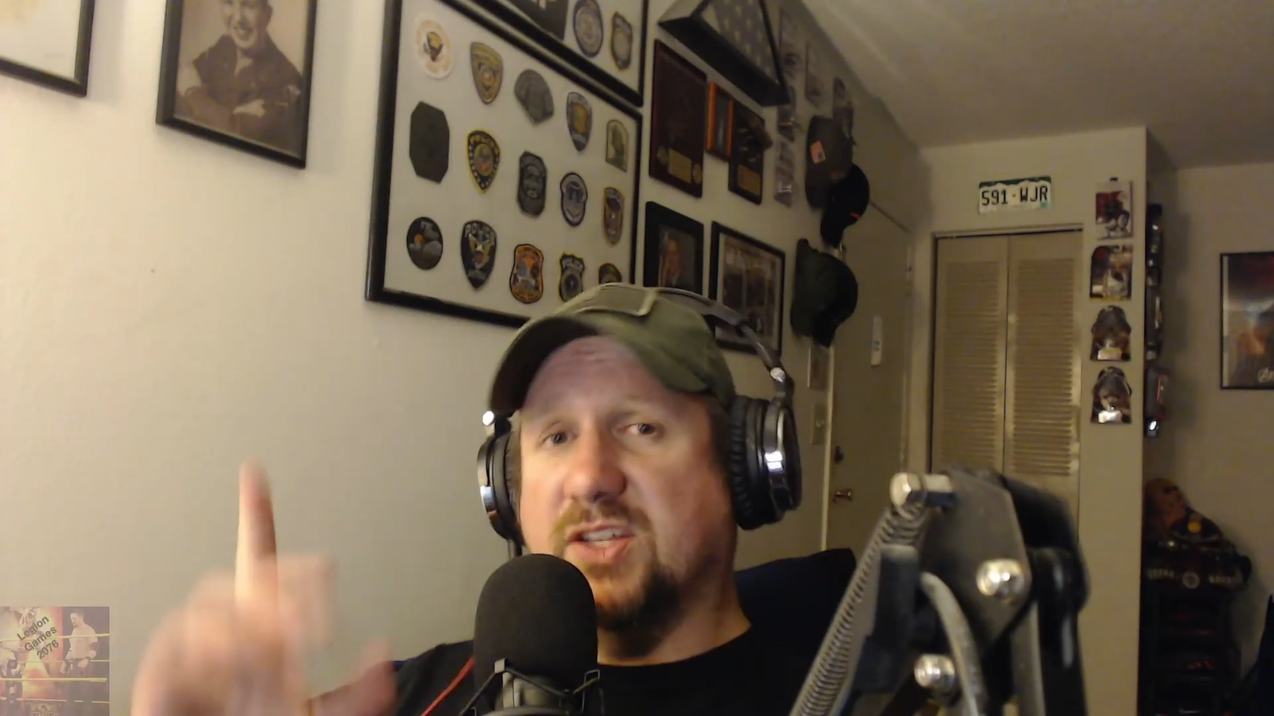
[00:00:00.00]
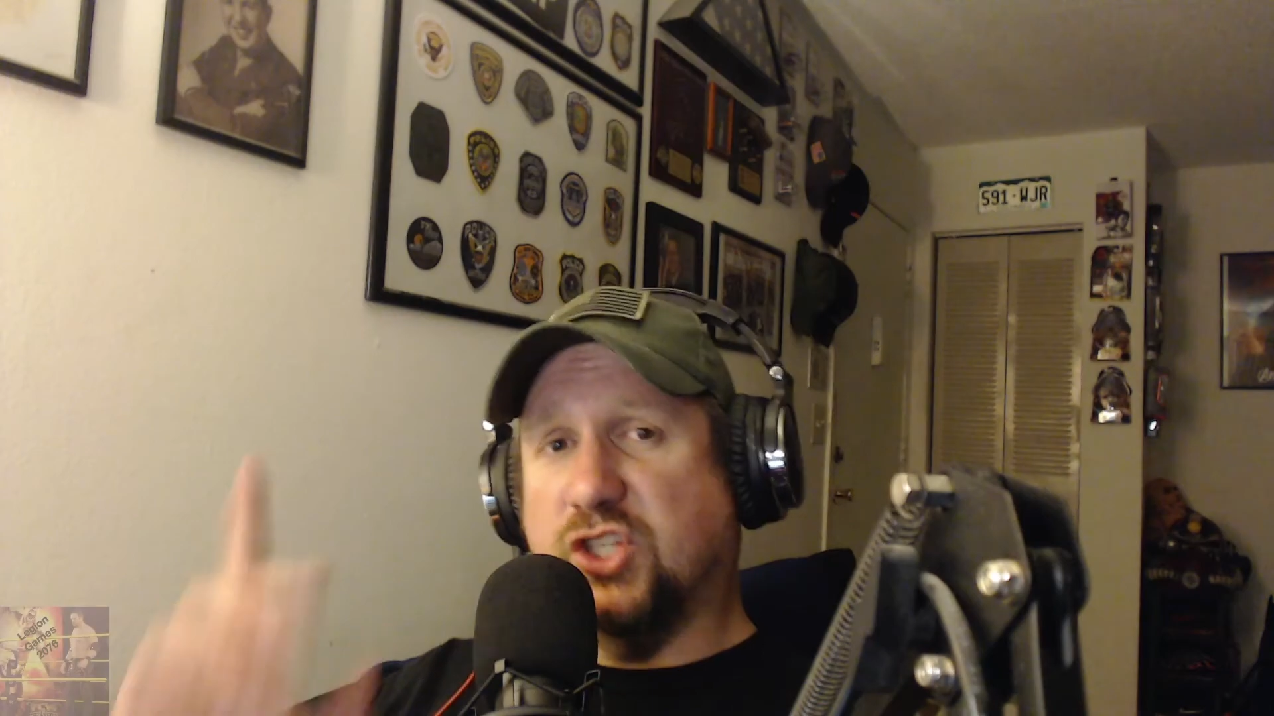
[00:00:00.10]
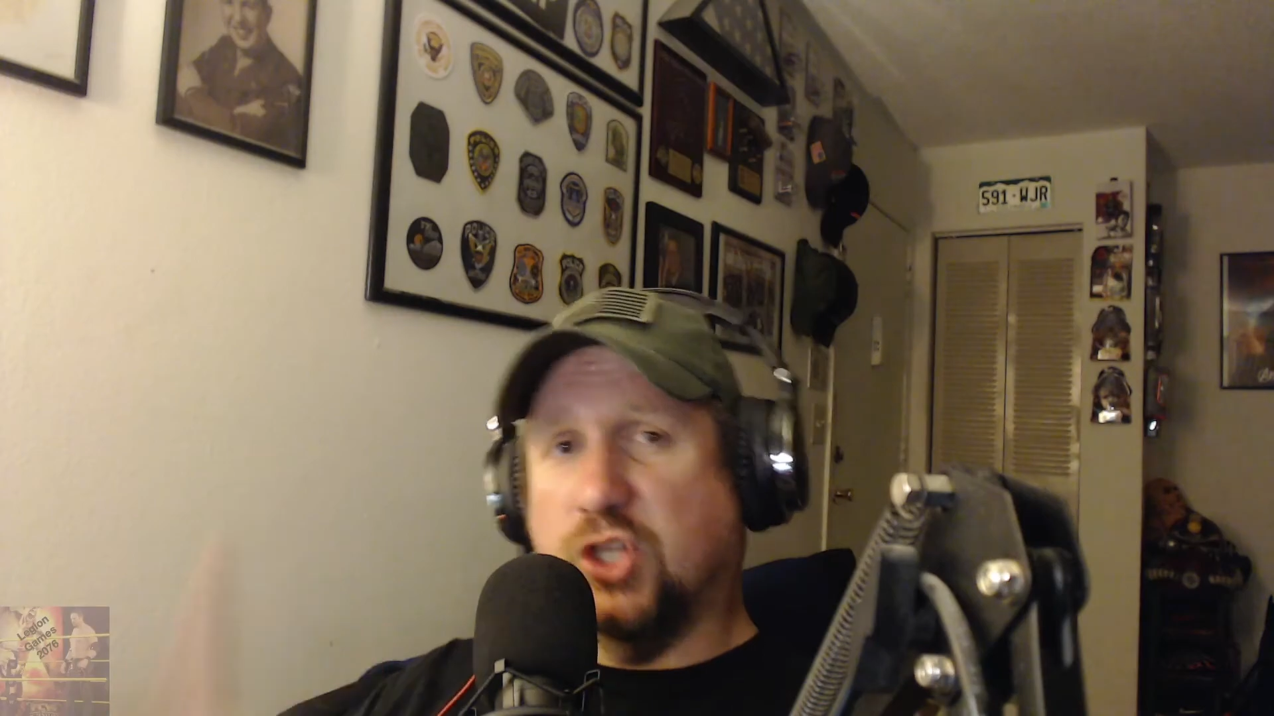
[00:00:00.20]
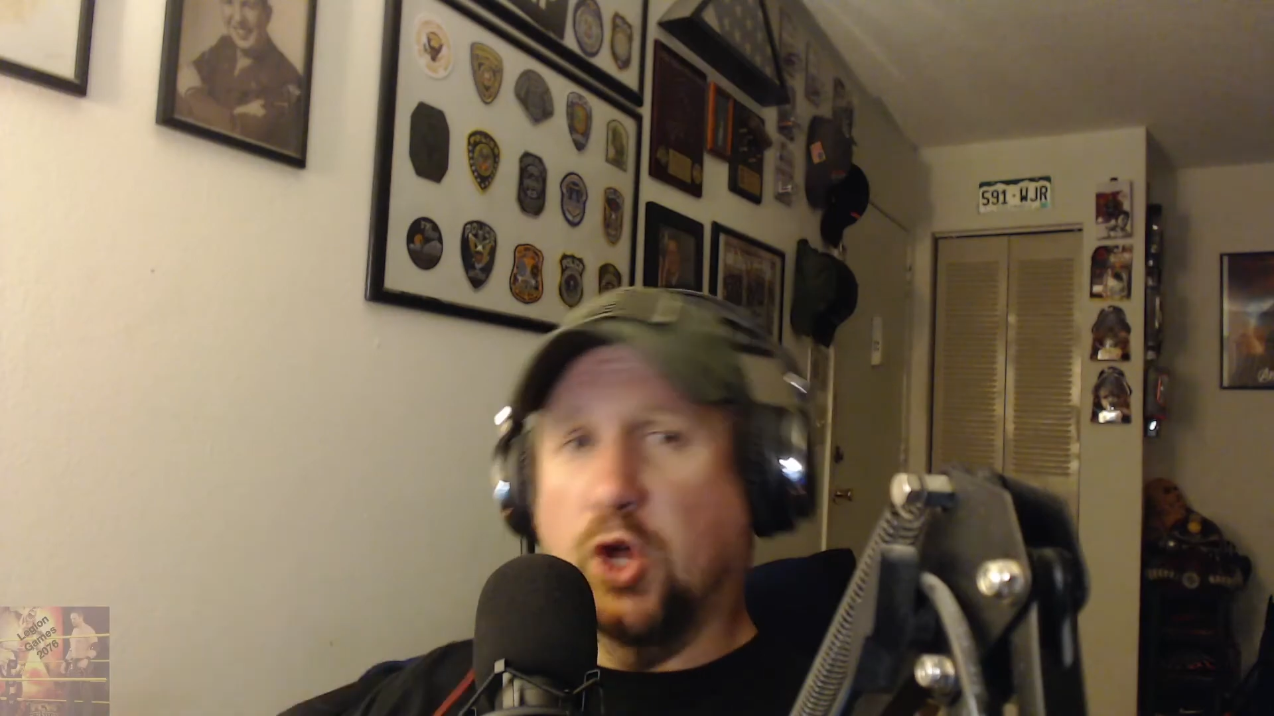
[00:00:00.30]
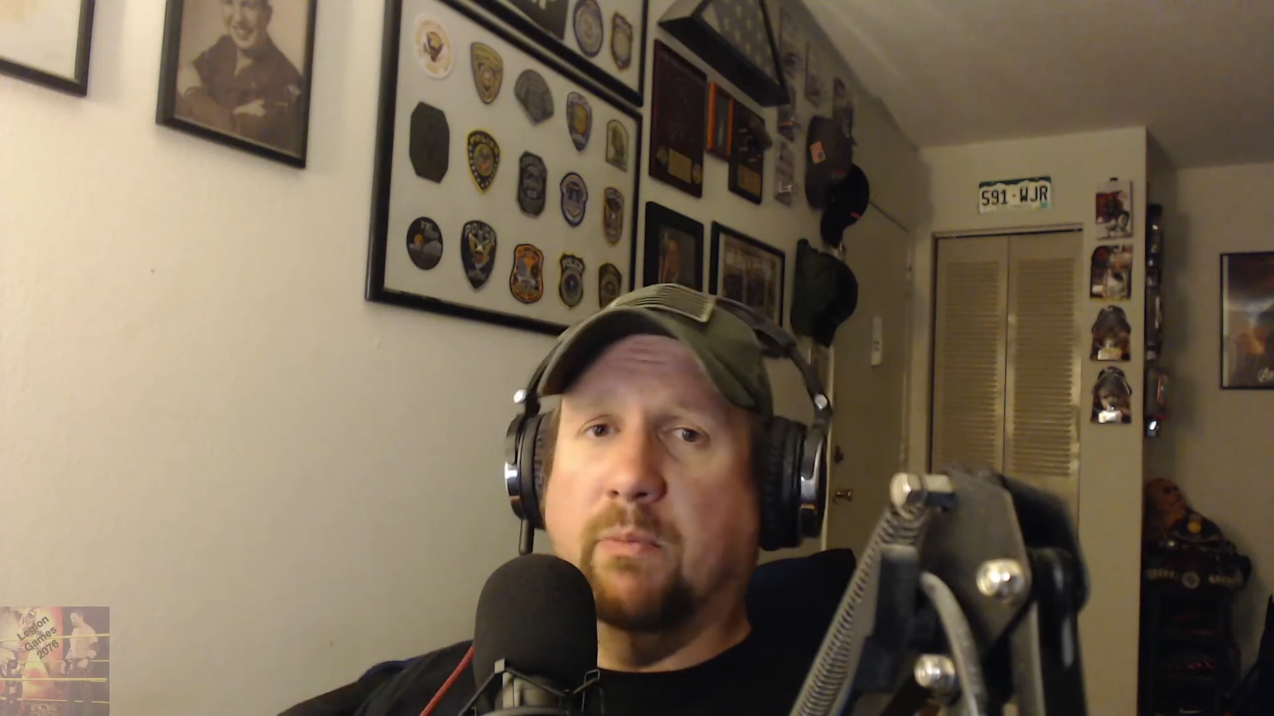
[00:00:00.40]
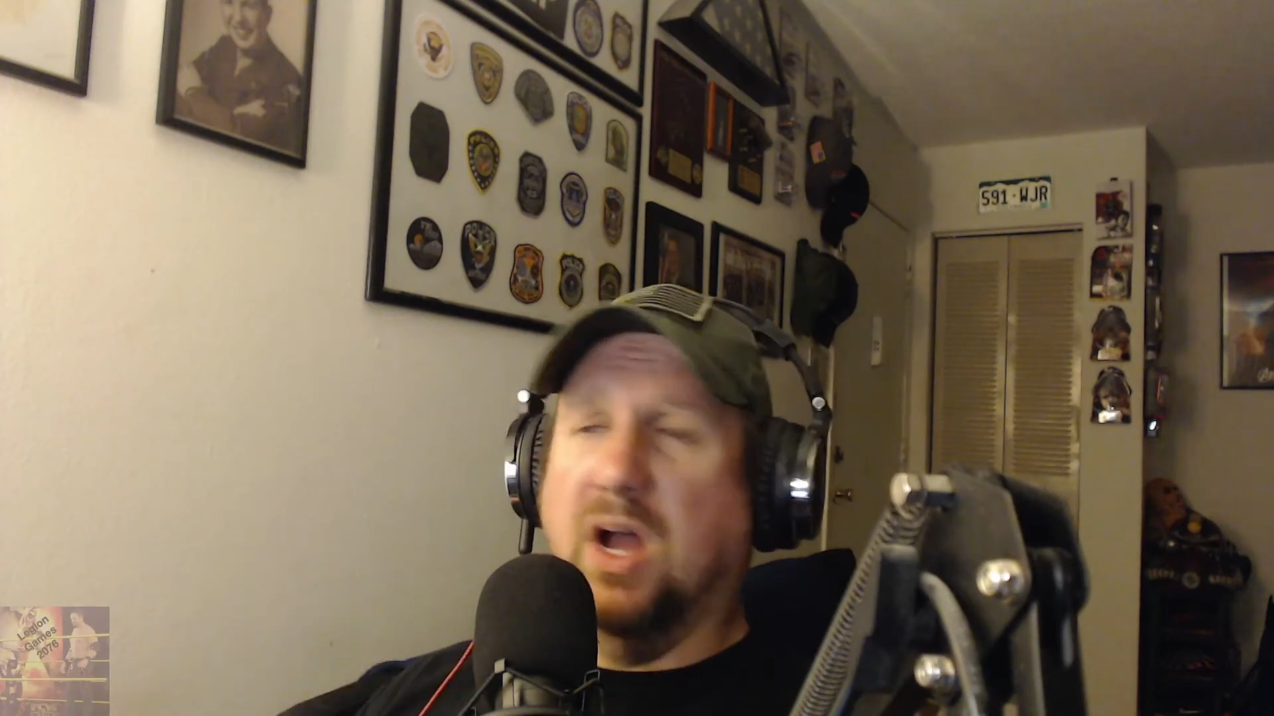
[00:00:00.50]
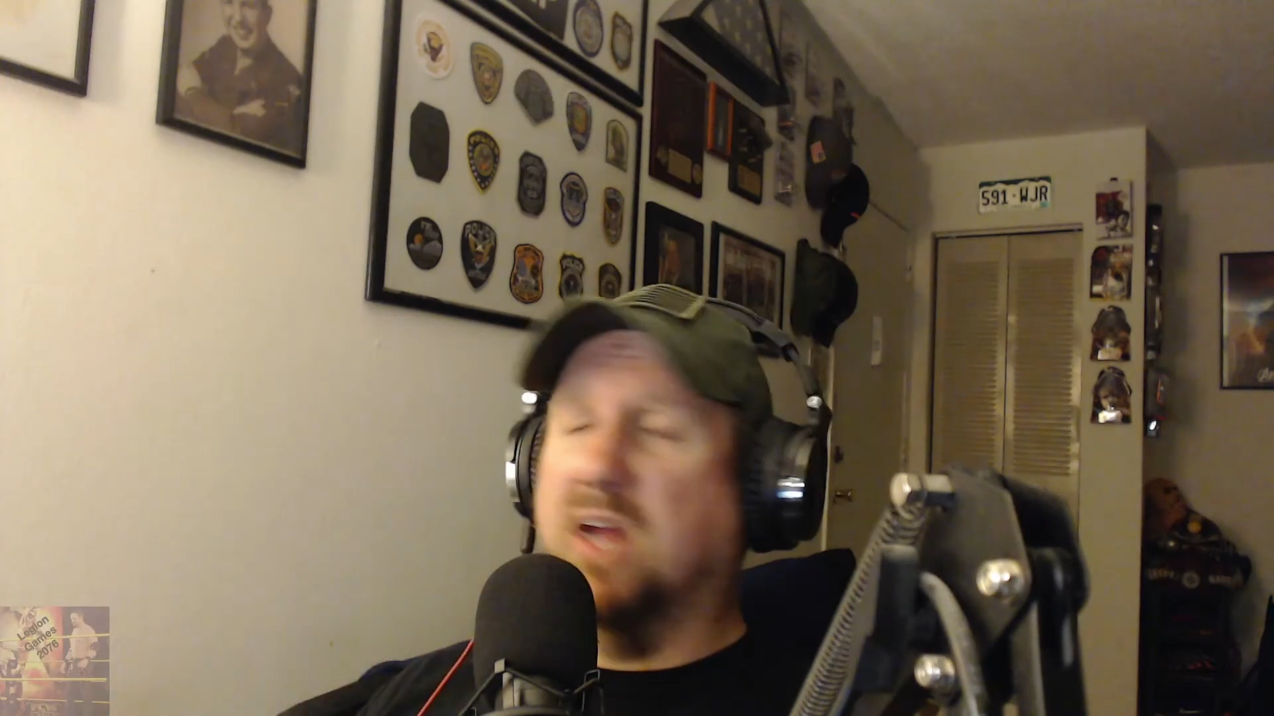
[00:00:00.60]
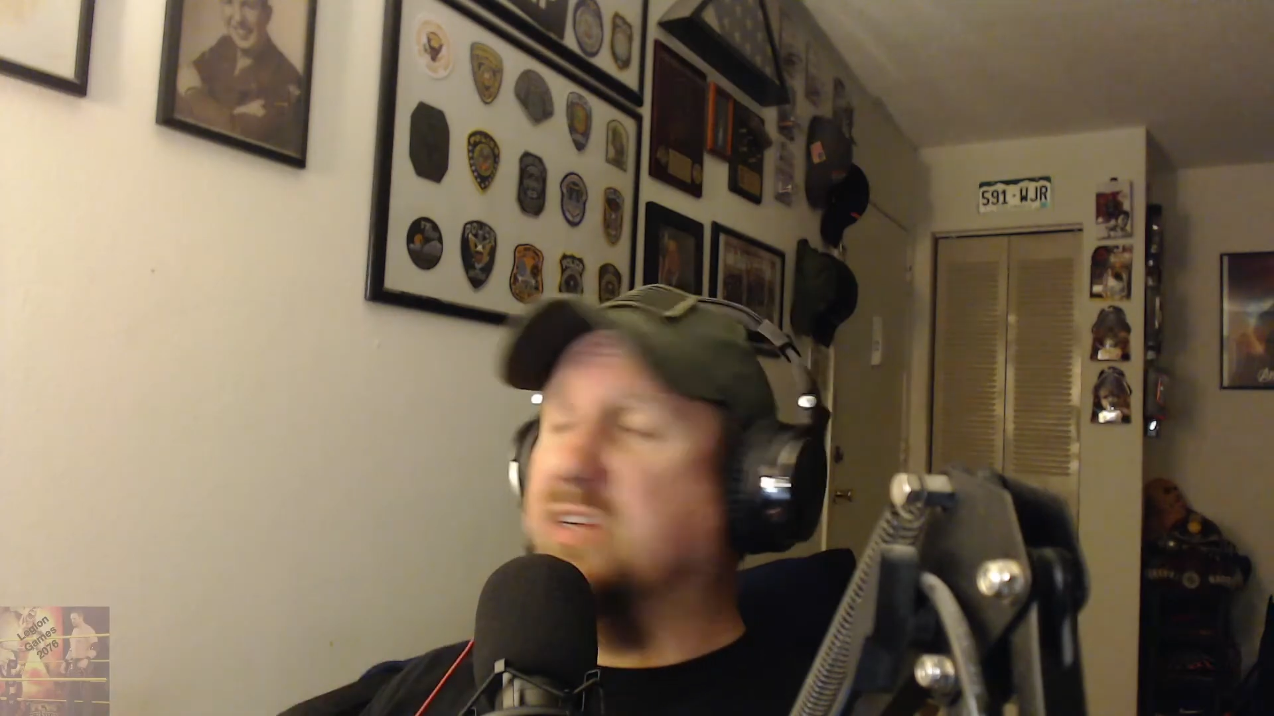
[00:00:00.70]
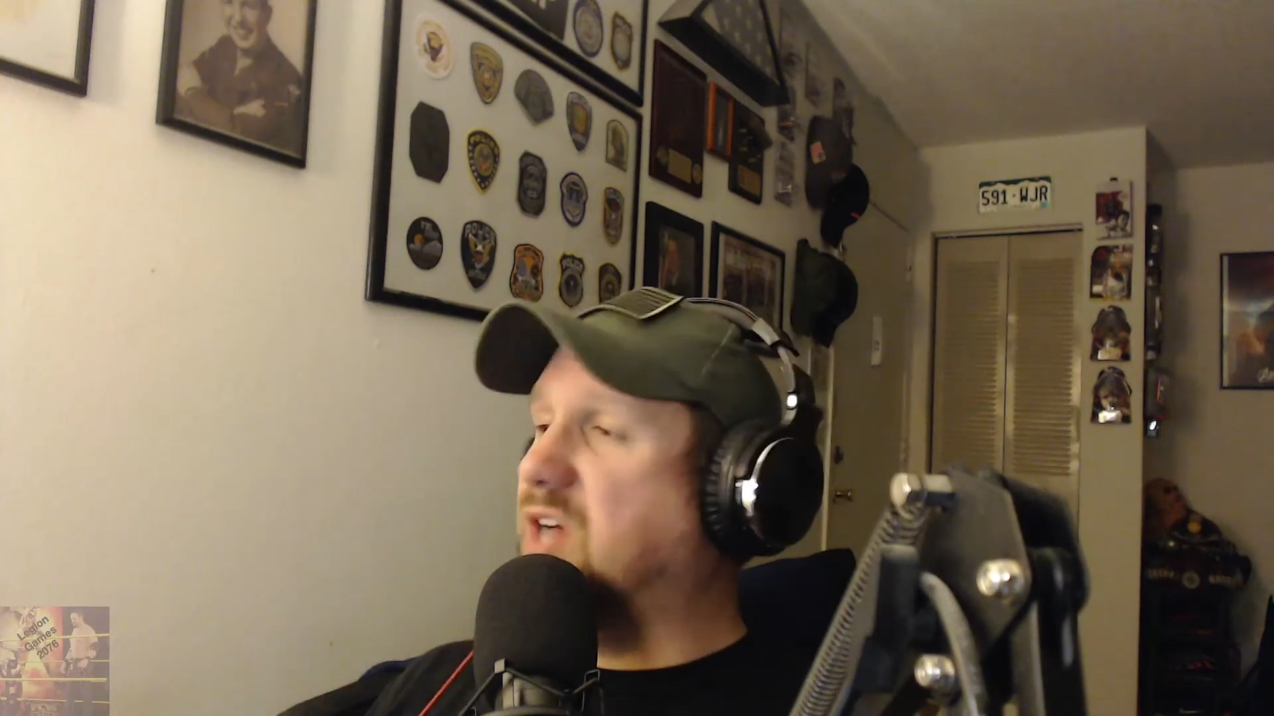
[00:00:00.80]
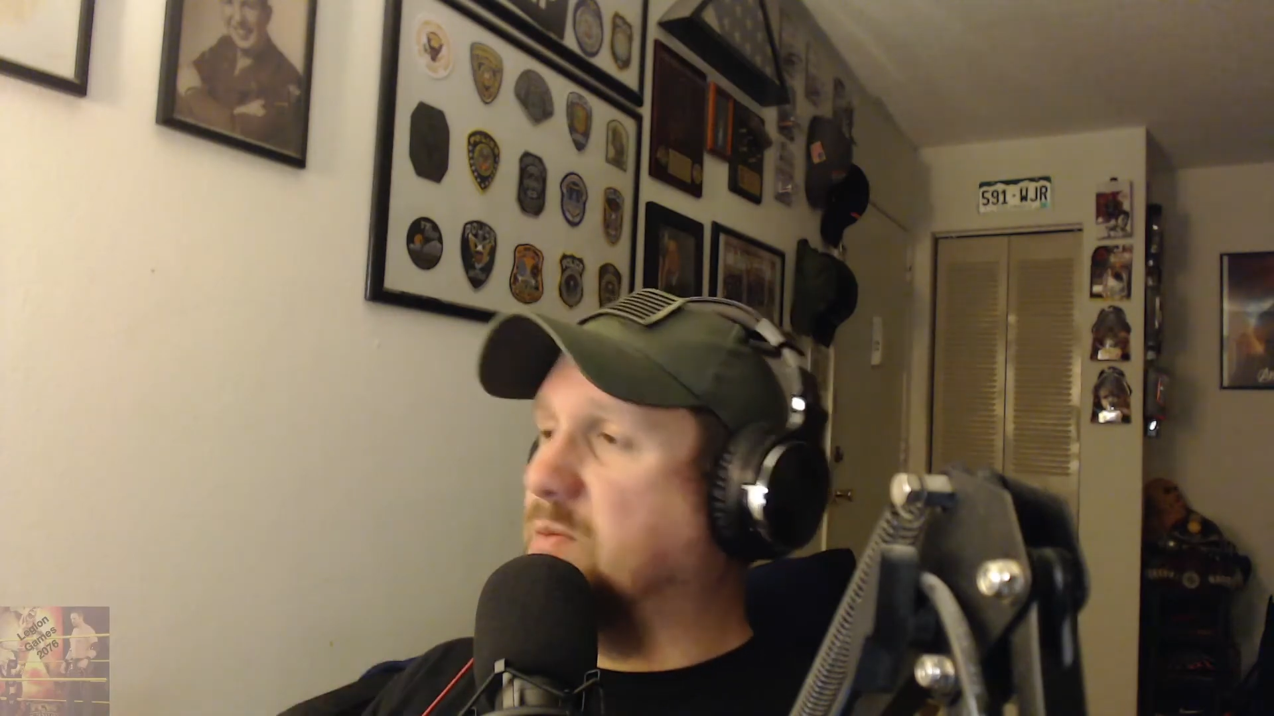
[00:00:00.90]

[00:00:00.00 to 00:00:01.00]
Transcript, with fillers: so much.